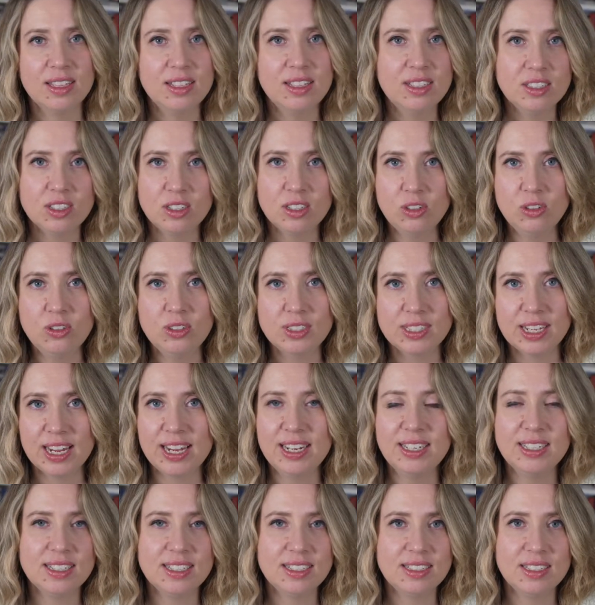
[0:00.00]
This loose
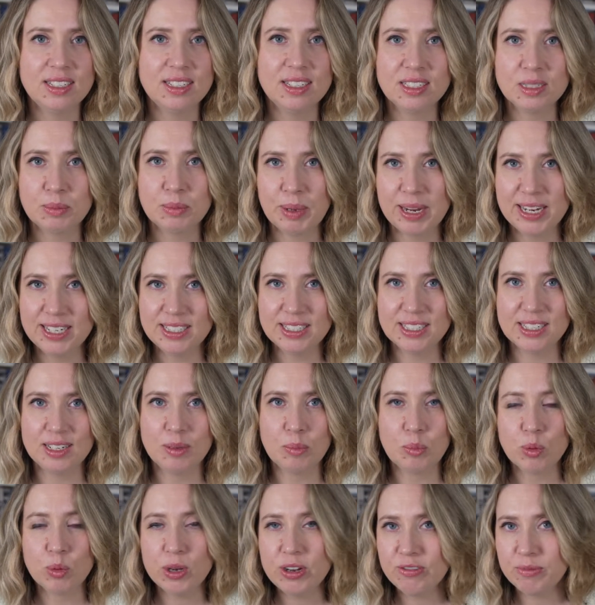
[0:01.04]
end is explained in a
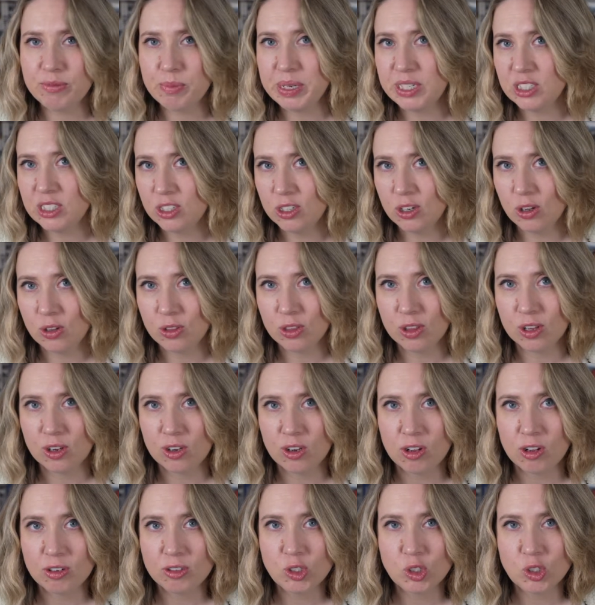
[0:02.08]
brief mention on the
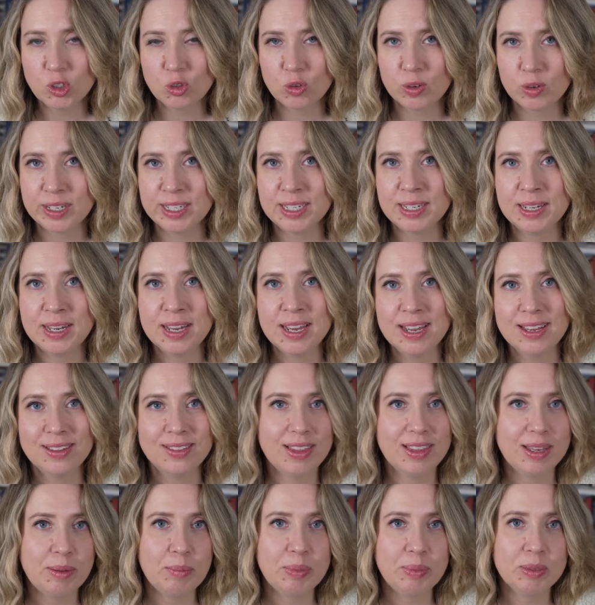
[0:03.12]
load screen.
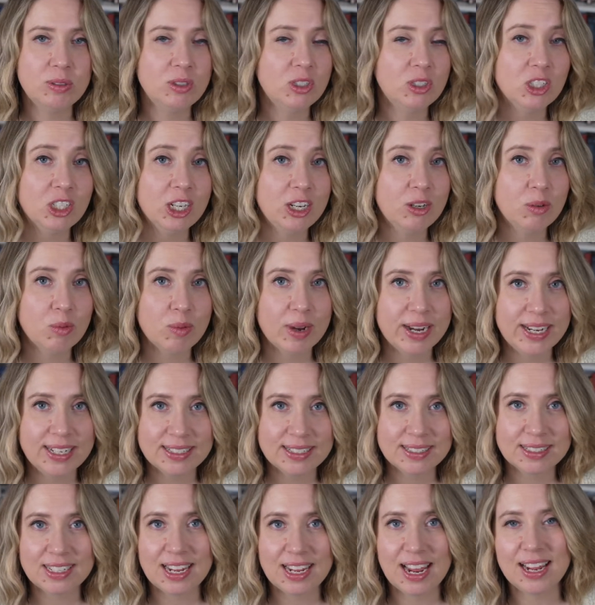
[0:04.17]
They built
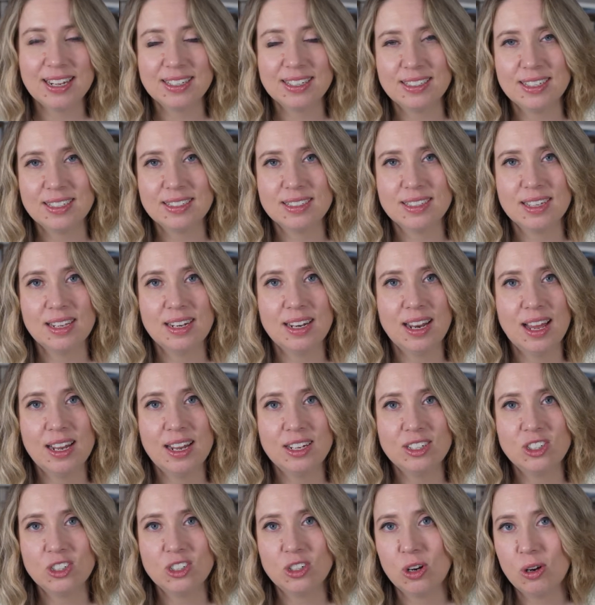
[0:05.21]
generators to access the
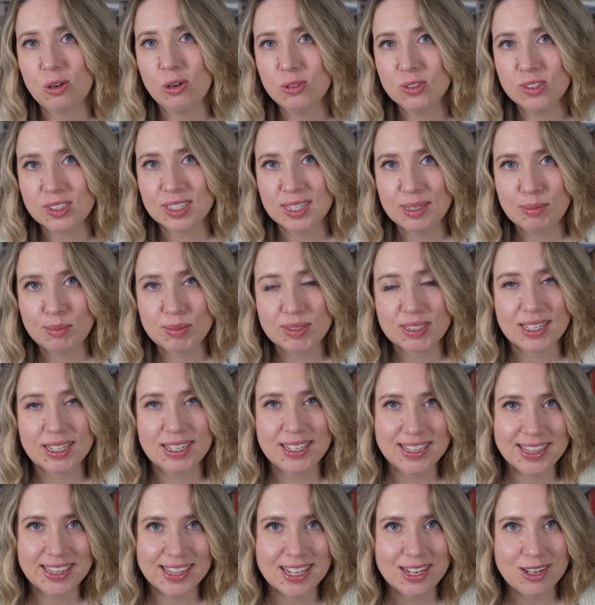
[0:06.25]
large coal seams
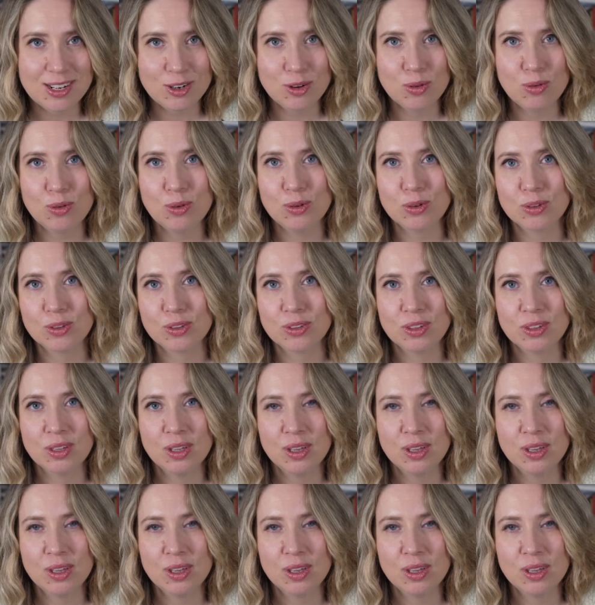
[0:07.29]
in the north.